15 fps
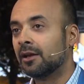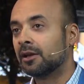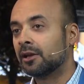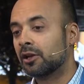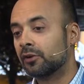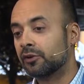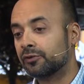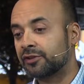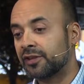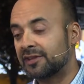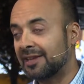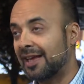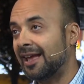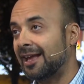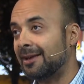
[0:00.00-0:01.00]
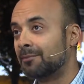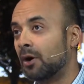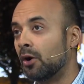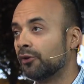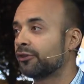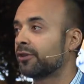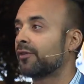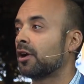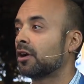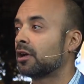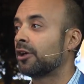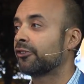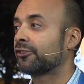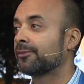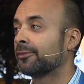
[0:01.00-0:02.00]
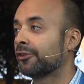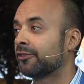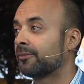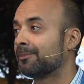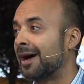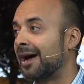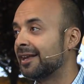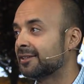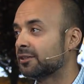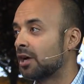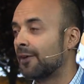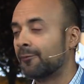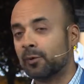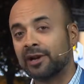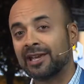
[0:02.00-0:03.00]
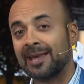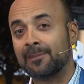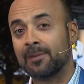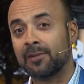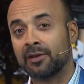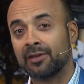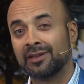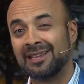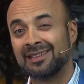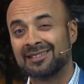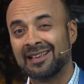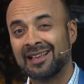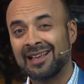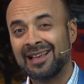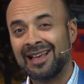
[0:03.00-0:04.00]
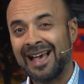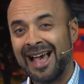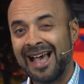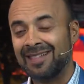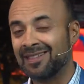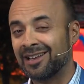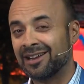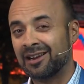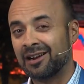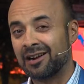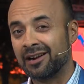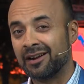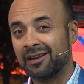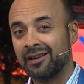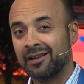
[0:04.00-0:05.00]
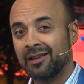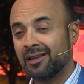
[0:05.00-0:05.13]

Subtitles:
You know, today, most of our customers buy software capabilities a la carte,